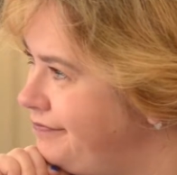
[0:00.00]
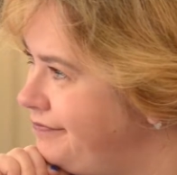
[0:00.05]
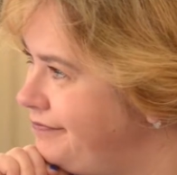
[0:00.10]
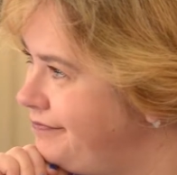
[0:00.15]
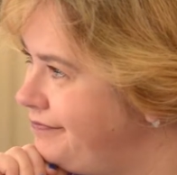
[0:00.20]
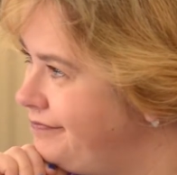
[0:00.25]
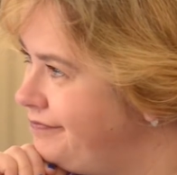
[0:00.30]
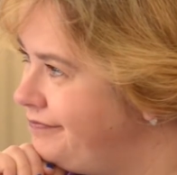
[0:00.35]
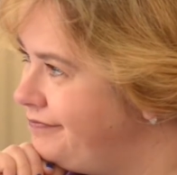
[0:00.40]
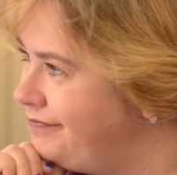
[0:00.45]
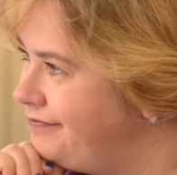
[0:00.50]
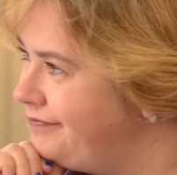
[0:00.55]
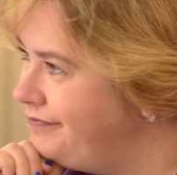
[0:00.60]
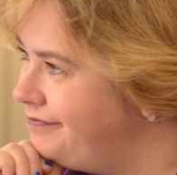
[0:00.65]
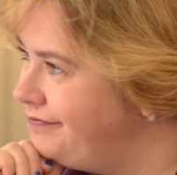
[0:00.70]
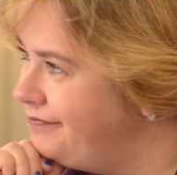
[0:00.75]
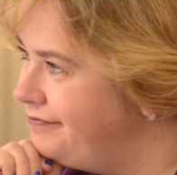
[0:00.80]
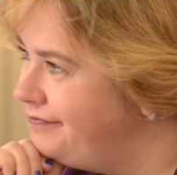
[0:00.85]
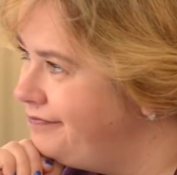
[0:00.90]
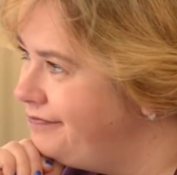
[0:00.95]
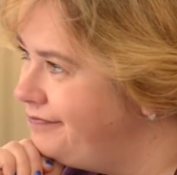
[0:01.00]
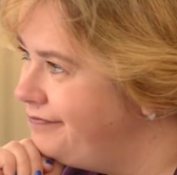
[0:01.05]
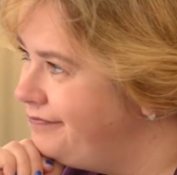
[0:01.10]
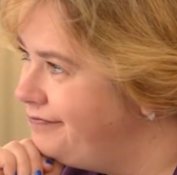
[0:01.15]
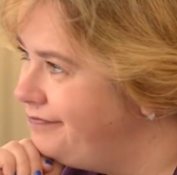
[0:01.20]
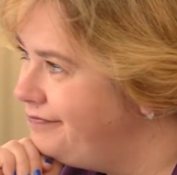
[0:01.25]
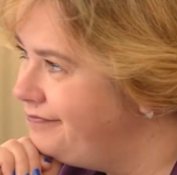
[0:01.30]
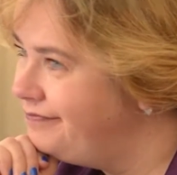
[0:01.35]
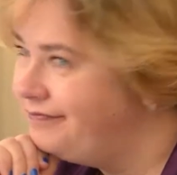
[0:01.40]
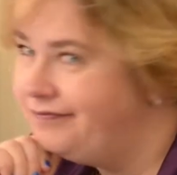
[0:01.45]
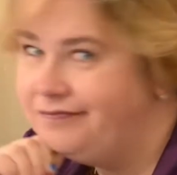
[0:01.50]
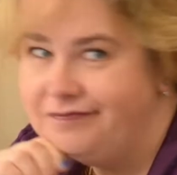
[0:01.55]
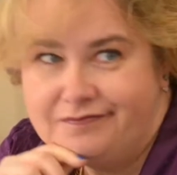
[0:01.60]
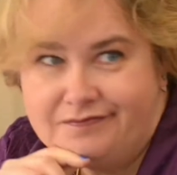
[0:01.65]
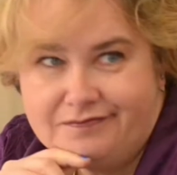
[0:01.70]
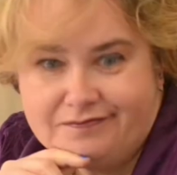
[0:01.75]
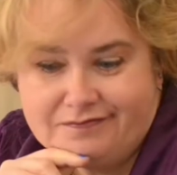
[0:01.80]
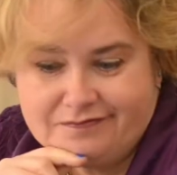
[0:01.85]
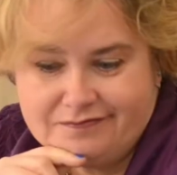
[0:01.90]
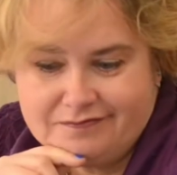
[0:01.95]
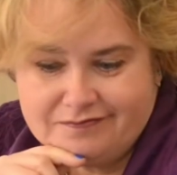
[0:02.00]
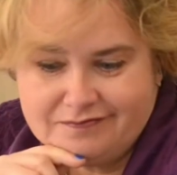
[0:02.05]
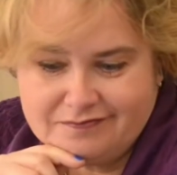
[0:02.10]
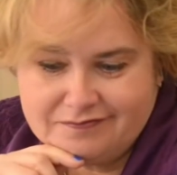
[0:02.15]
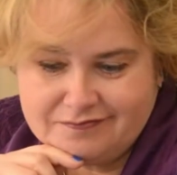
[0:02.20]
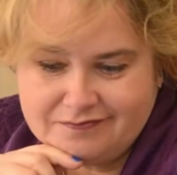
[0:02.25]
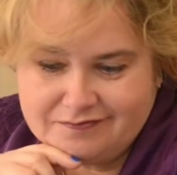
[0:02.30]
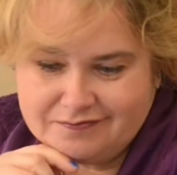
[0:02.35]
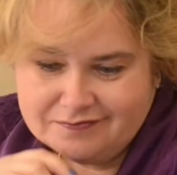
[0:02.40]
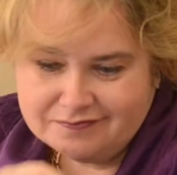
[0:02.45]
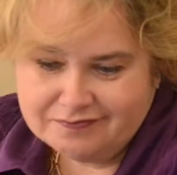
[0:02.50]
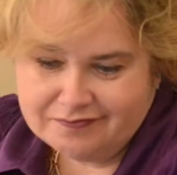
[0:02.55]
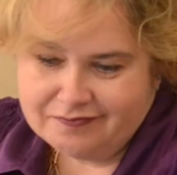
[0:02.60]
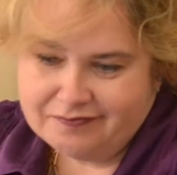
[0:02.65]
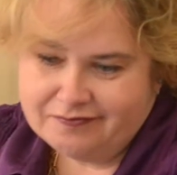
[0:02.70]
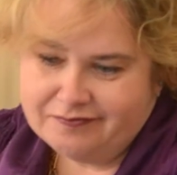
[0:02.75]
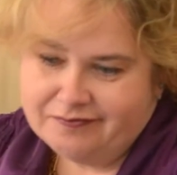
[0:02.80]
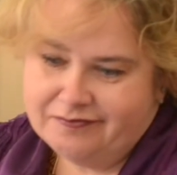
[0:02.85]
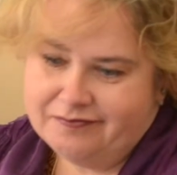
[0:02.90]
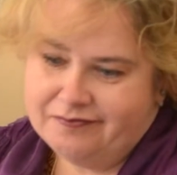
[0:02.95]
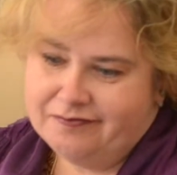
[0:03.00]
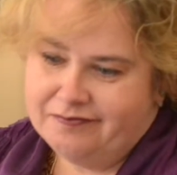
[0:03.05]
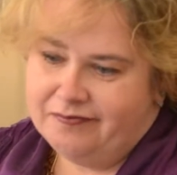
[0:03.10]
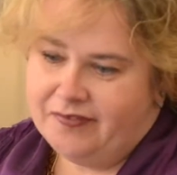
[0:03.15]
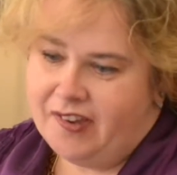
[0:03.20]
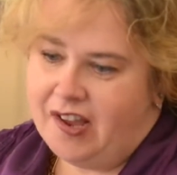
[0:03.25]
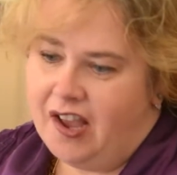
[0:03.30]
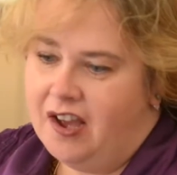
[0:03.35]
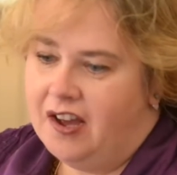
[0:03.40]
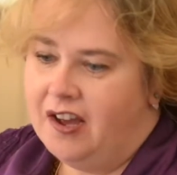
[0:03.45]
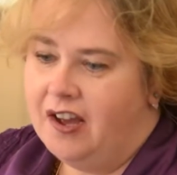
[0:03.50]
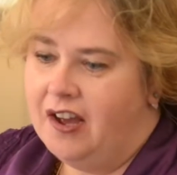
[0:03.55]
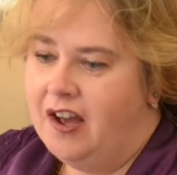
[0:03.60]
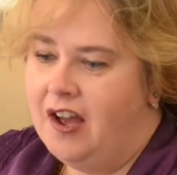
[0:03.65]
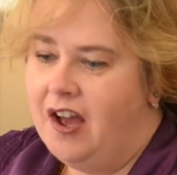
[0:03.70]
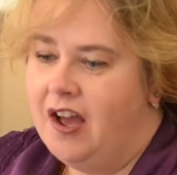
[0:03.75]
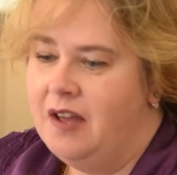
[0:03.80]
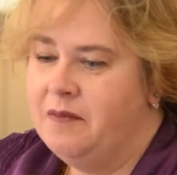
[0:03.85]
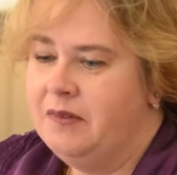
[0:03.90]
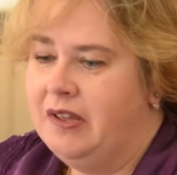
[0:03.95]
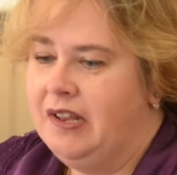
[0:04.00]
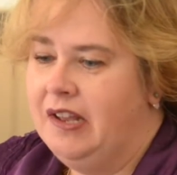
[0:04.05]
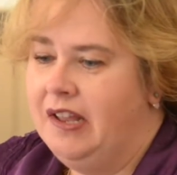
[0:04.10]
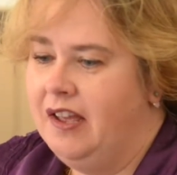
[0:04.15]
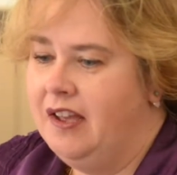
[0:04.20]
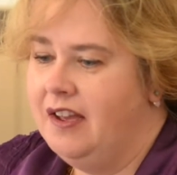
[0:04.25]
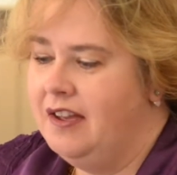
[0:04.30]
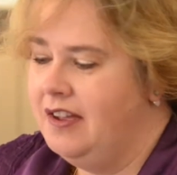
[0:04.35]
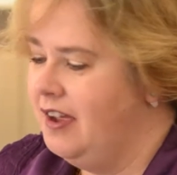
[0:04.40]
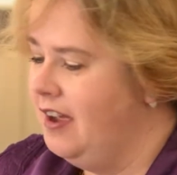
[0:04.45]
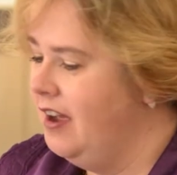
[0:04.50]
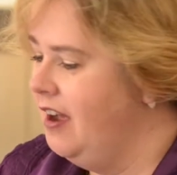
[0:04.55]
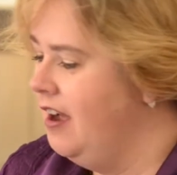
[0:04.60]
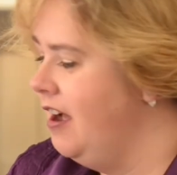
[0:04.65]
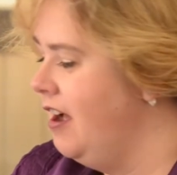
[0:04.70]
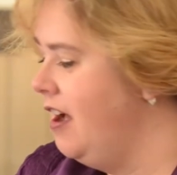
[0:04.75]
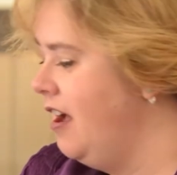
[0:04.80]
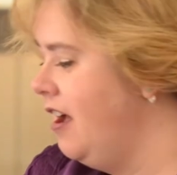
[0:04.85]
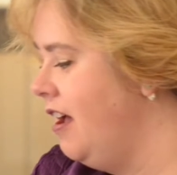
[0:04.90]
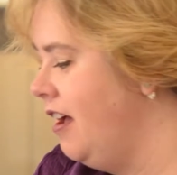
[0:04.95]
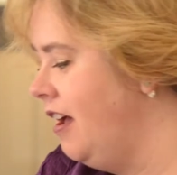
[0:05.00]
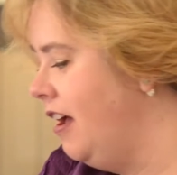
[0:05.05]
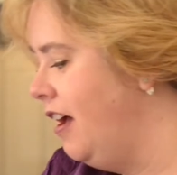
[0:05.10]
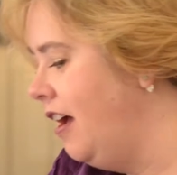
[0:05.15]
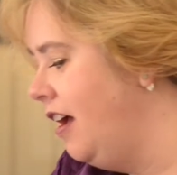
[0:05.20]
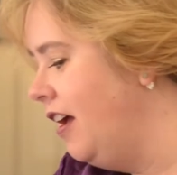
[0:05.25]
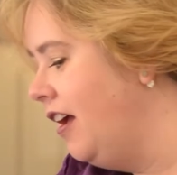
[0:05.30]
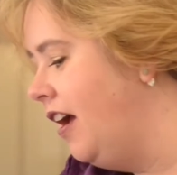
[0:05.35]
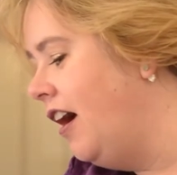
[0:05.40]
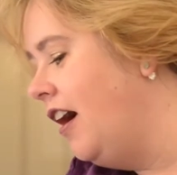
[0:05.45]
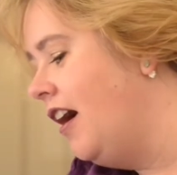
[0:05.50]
Yeah. Christine, luck. Do you have it? Are you lucky?